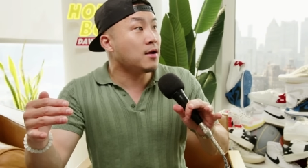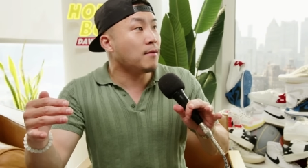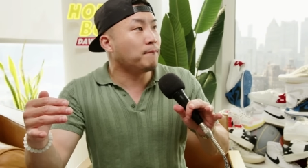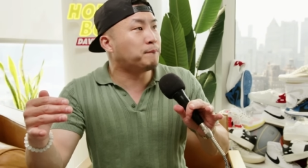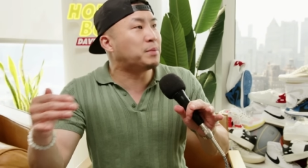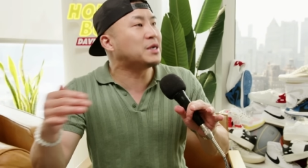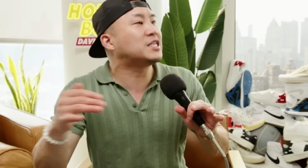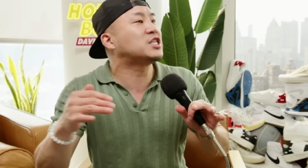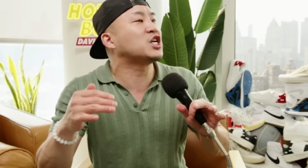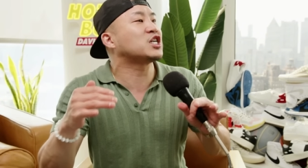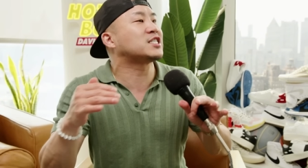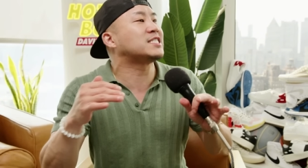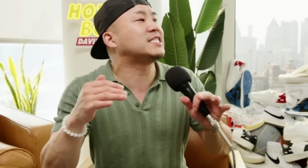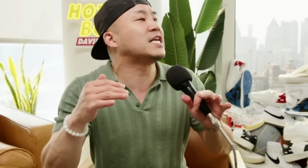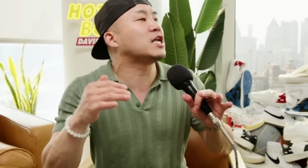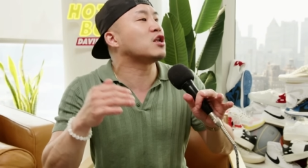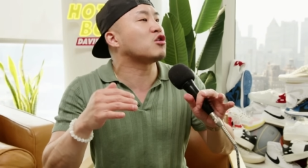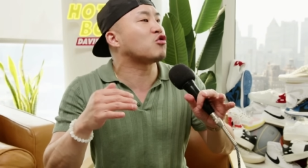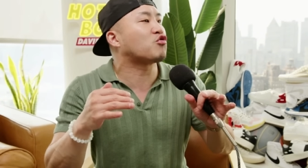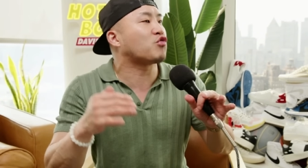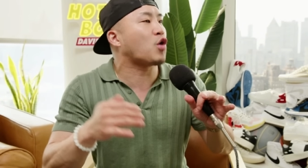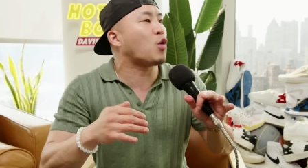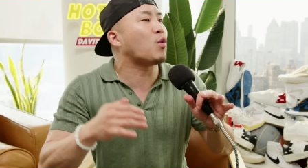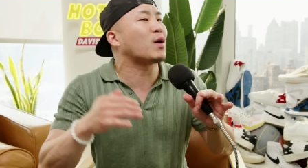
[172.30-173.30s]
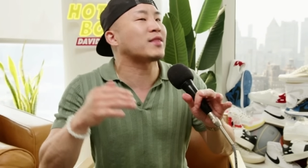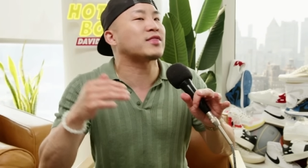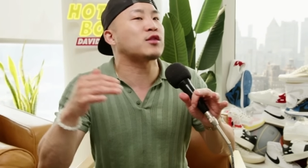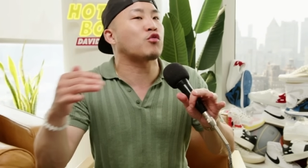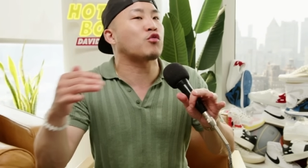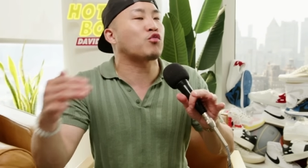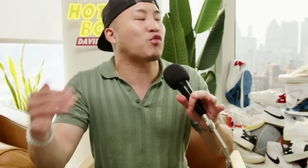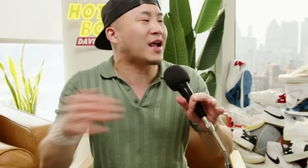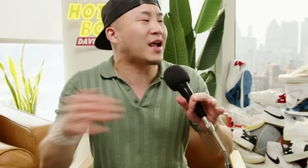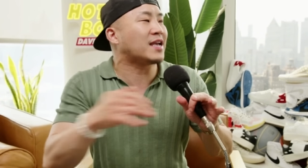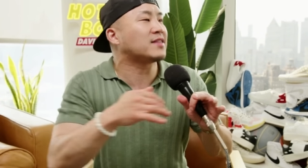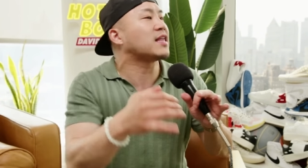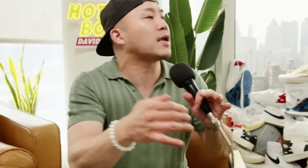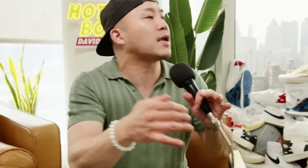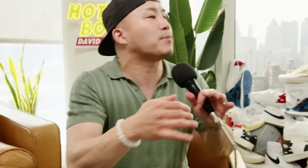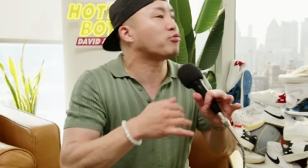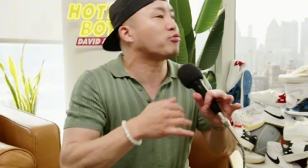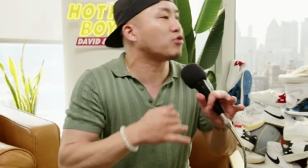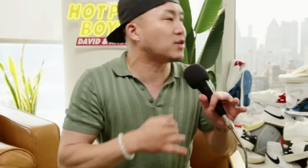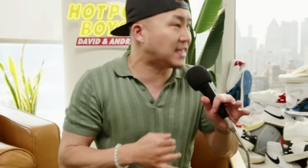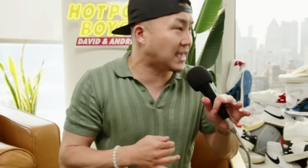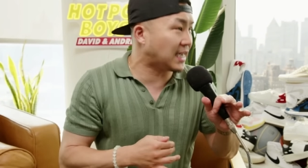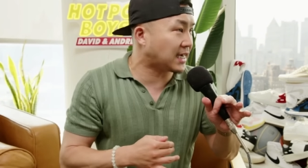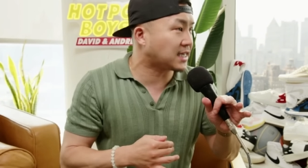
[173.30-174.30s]
but just didn't grow at the rate they
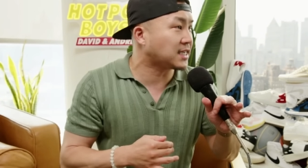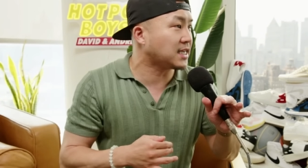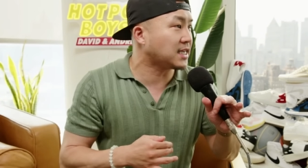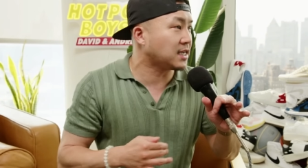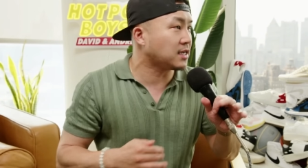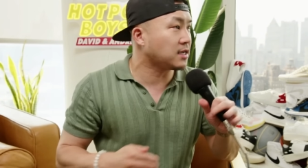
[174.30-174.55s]
predicted.